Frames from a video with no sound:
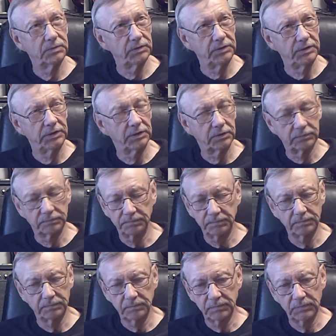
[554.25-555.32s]
you know,
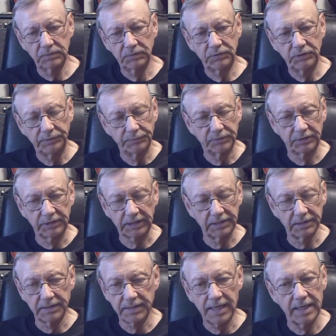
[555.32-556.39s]
she was sick
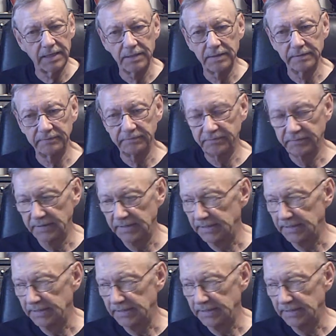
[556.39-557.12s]
and tired of